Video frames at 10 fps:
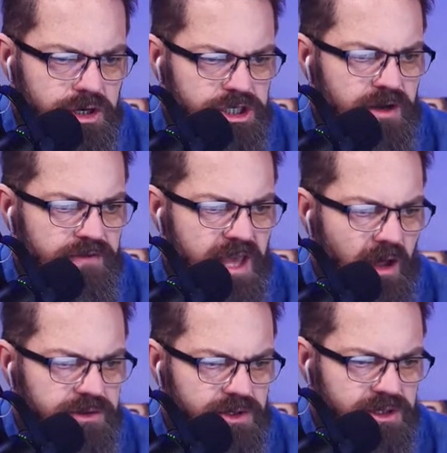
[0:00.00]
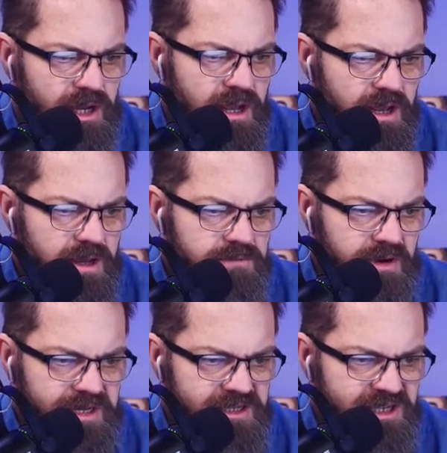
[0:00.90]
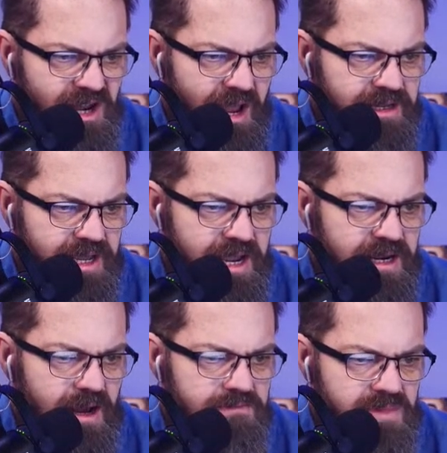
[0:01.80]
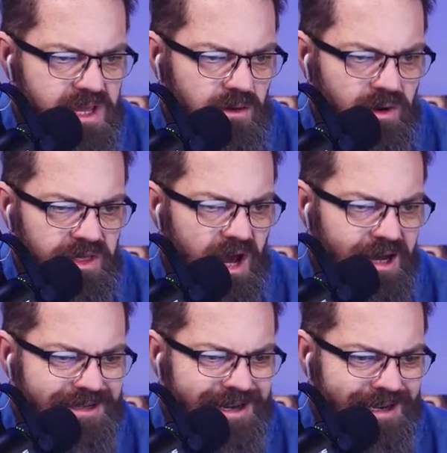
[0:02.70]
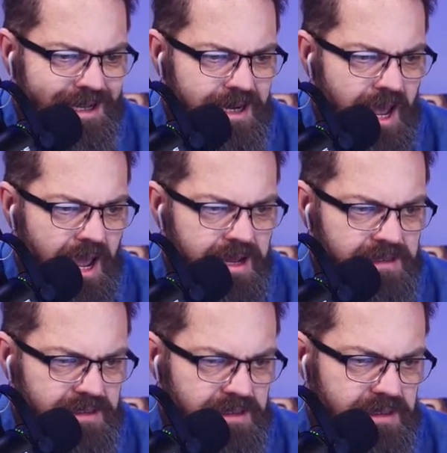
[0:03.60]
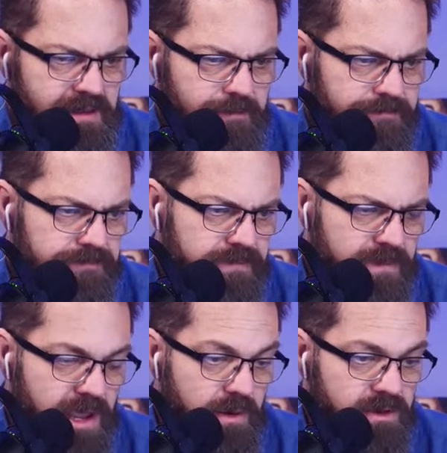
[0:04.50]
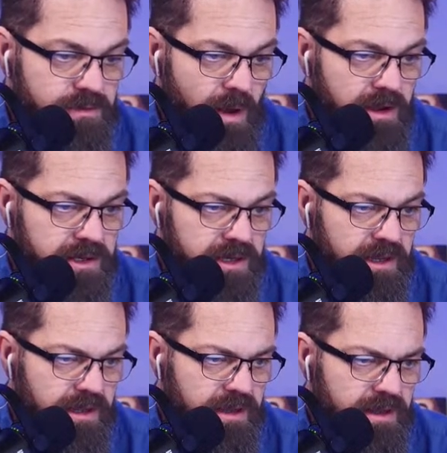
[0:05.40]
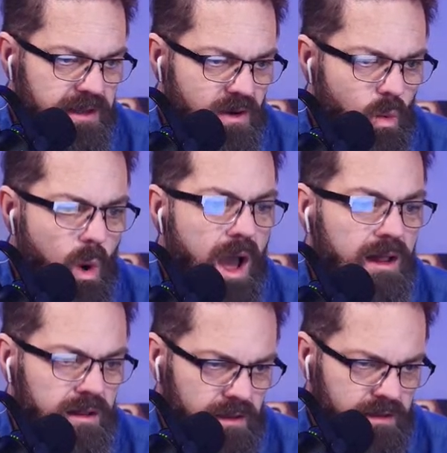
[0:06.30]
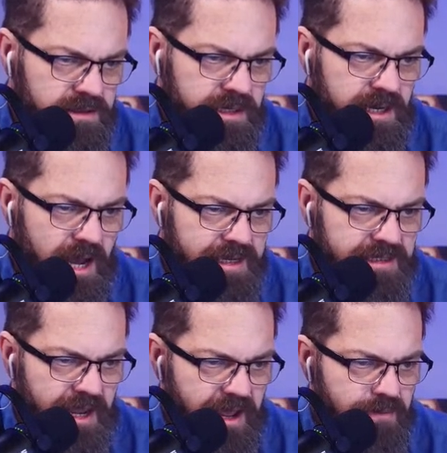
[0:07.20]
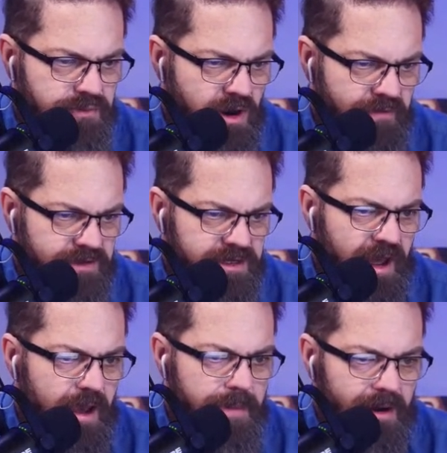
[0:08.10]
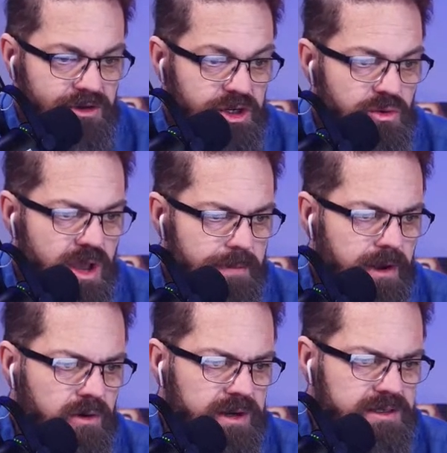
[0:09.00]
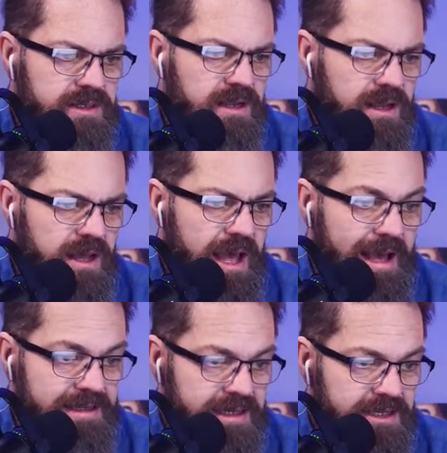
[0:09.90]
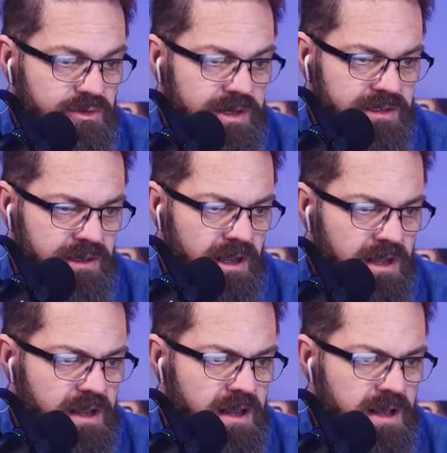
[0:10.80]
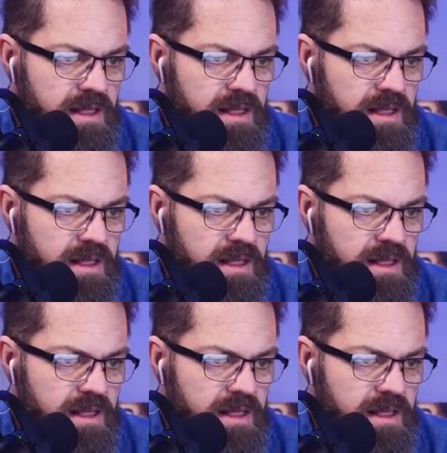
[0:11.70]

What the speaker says: the tradition of the elders, but instead eat a meal with unclean hands?" He responded, "Well, did Isaiah prophesy about you hypocrites? As it is written,